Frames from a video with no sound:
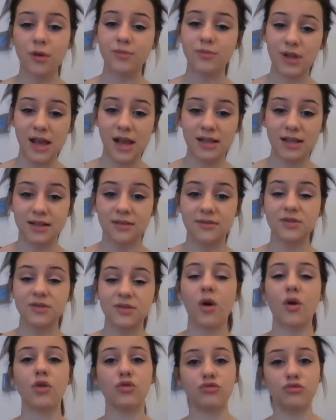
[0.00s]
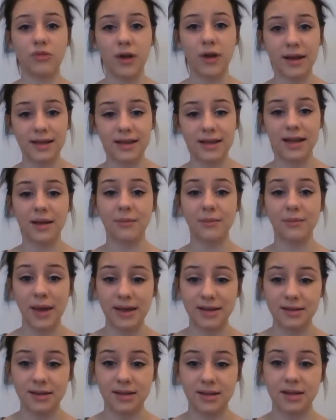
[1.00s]
objectives on a regular
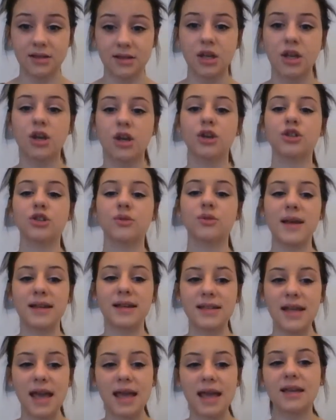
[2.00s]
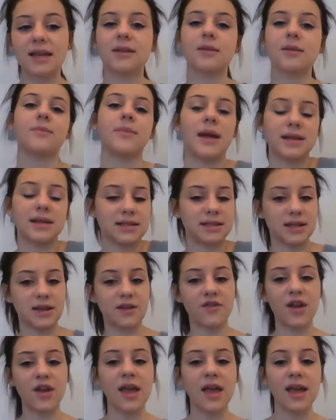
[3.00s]
basis to maintain
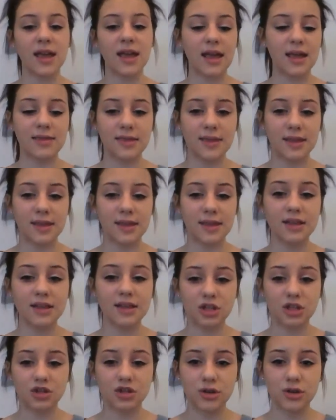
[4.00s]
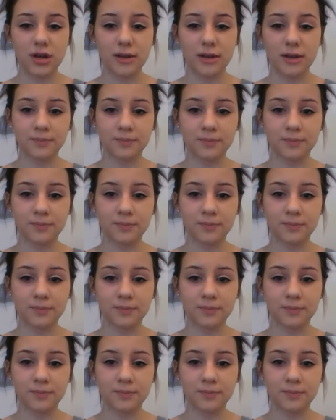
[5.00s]
competitive in the industry.